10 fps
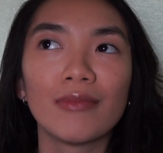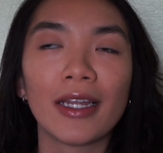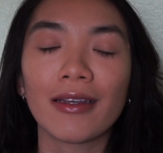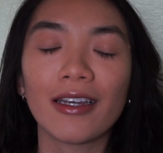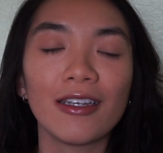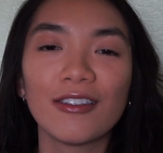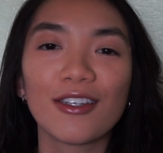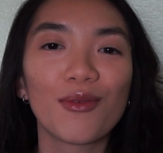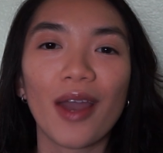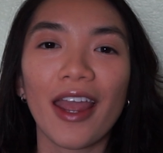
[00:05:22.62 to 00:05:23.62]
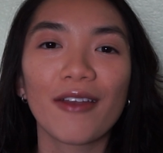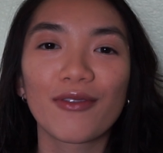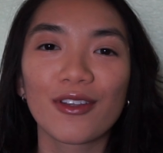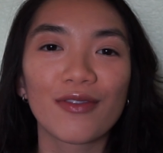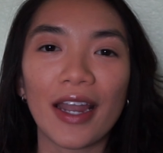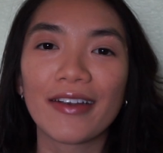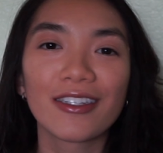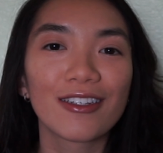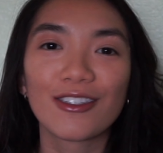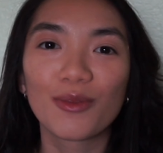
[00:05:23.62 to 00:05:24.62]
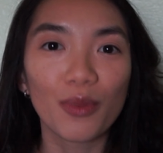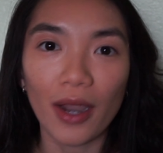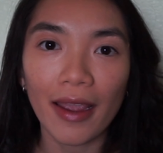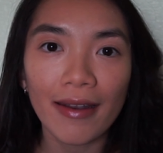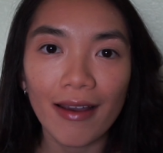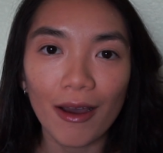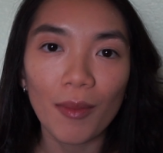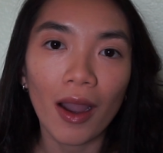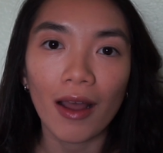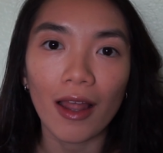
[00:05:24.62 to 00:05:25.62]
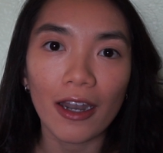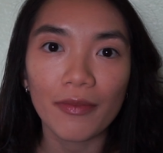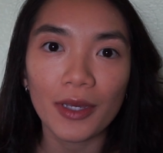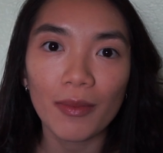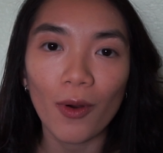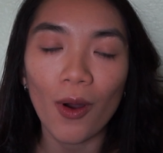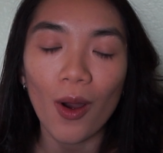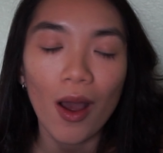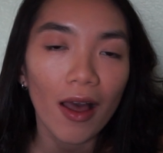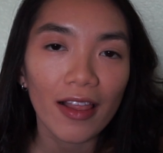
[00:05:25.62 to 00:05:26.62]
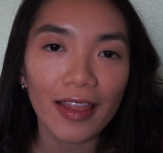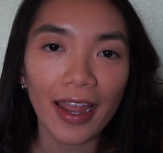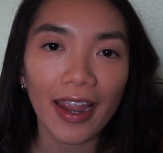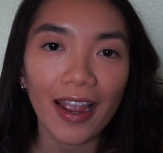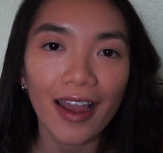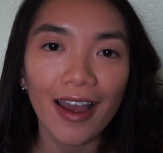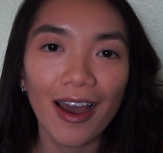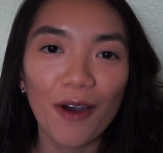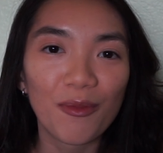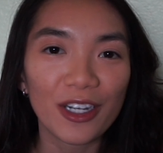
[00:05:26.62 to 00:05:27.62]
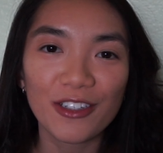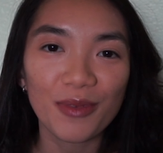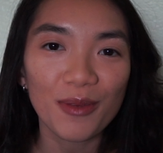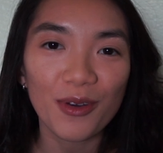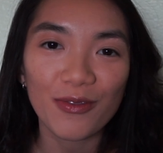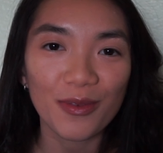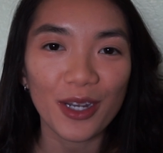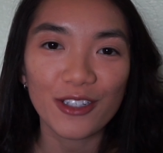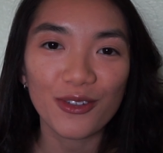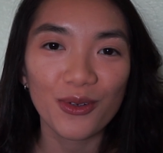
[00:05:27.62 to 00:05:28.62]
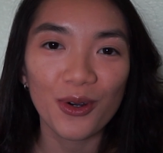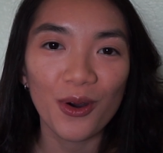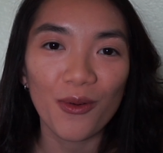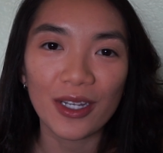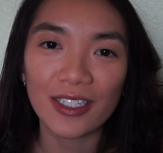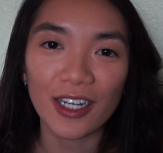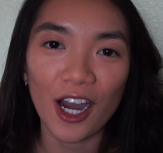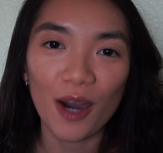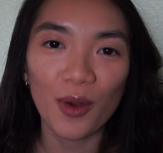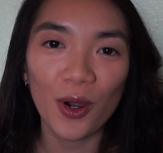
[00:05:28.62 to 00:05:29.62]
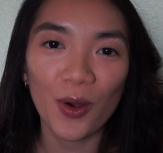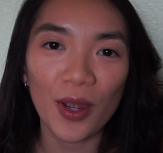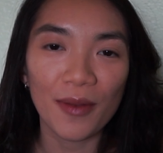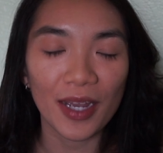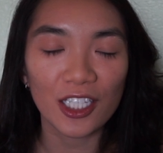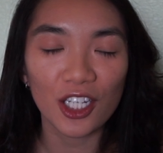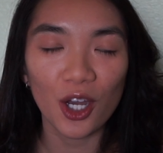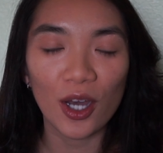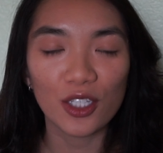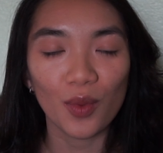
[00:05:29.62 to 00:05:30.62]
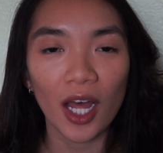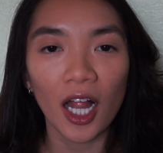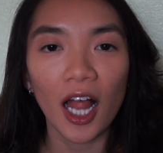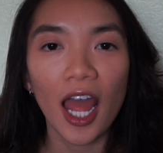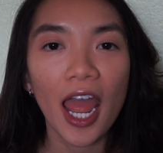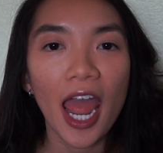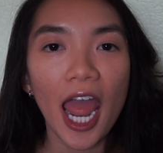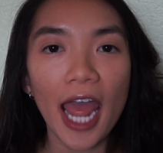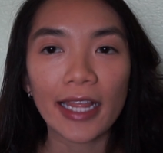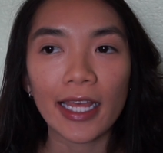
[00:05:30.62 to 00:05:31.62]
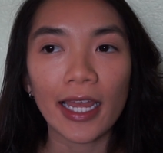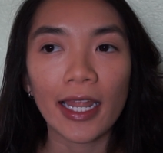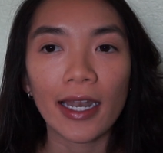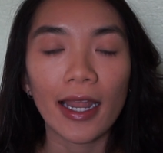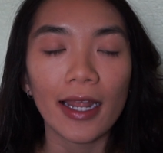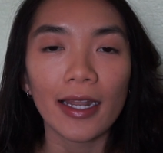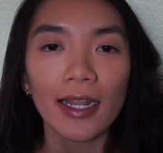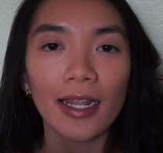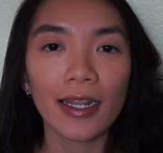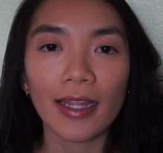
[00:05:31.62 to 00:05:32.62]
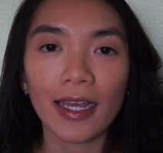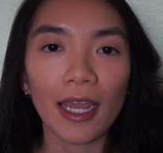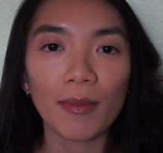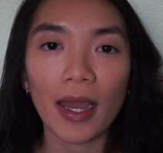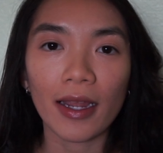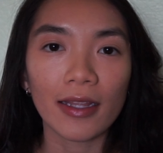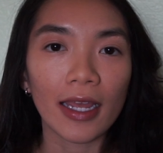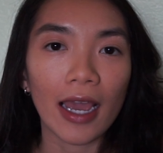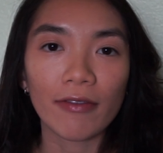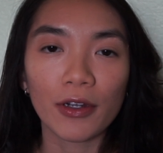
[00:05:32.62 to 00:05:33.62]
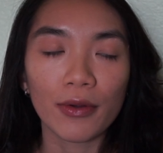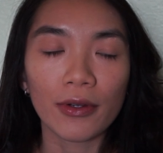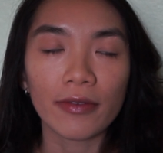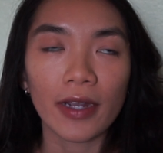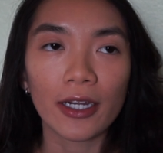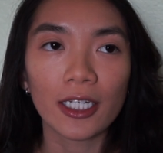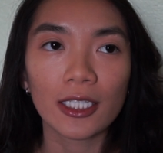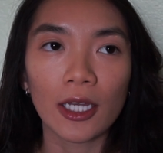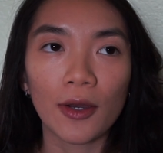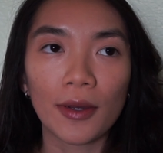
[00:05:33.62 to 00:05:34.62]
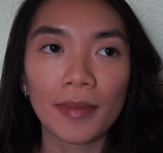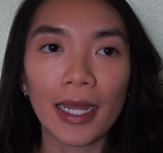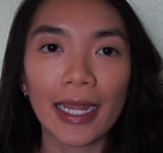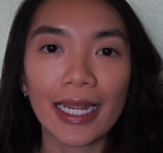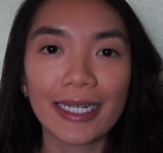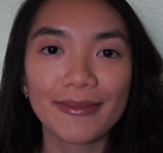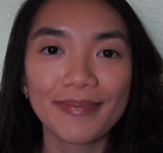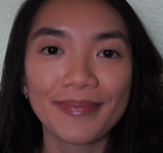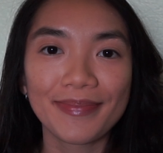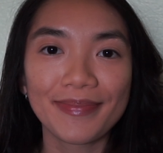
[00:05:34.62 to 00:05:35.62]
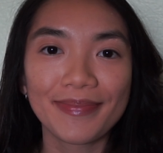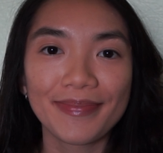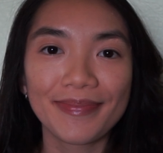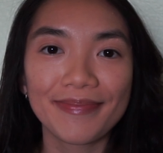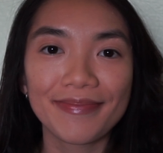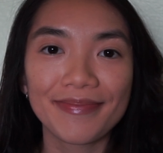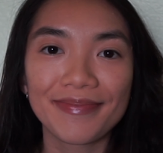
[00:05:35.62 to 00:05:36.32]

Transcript: an easy way for the virus to spread among a lot of people. Like a bunch of people from my school went to Cabo in Mexico as well, and then they came back and they have coronavirus. So I'm like, mm.